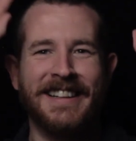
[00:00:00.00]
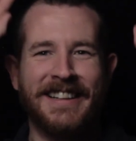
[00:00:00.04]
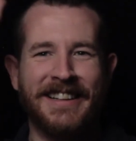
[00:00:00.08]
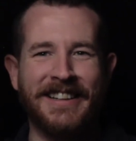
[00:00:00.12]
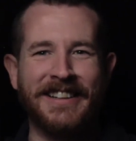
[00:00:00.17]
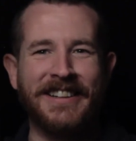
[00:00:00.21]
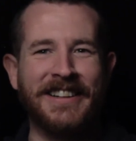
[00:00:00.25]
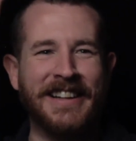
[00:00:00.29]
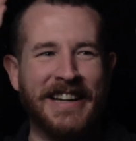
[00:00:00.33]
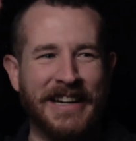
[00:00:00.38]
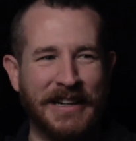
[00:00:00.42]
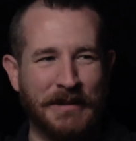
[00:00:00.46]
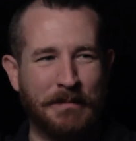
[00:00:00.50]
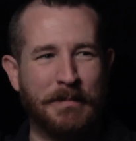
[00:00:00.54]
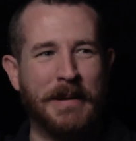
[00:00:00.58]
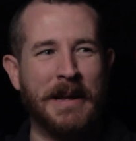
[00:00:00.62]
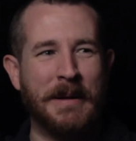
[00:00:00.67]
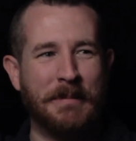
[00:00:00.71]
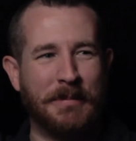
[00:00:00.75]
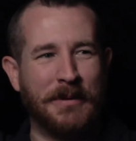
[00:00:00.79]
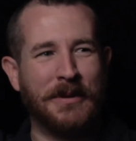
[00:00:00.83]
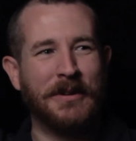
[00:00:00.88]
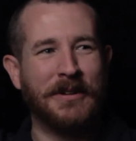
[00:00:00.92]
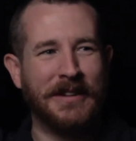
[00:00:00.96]
hear
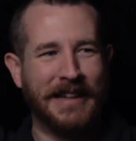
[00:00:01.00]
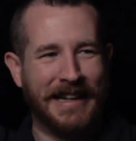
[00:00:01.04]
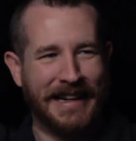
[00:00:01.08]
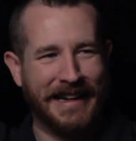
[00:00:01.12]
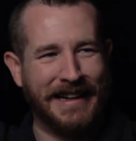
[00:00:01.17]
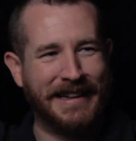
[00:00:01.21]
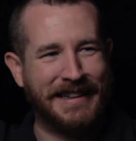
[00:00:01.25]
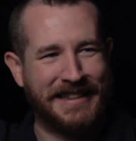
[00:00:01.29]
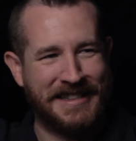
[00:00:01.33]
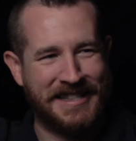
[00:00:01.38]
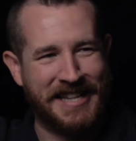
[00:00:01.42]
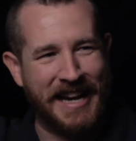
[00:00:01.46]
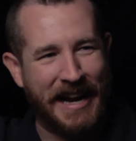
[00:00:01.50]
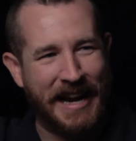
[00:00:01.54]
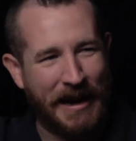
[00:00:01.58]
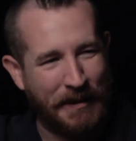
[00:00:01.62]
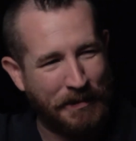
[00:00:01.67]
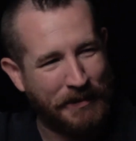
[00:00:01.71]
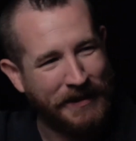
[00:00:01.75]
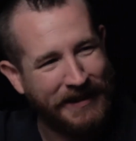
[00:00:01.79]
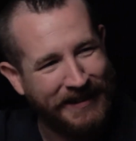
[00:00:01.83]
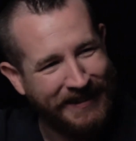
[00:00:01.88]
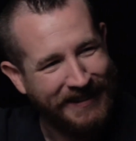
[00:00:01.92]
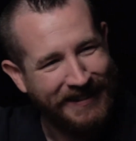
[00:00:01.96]
people like
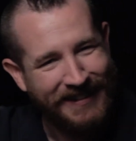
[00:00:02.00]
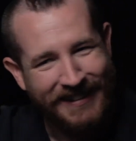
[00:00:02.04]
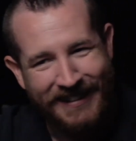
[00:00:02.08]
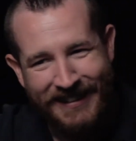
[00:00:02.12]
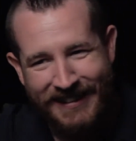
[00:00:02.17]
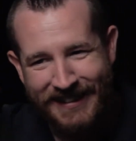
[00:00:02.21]
tapping.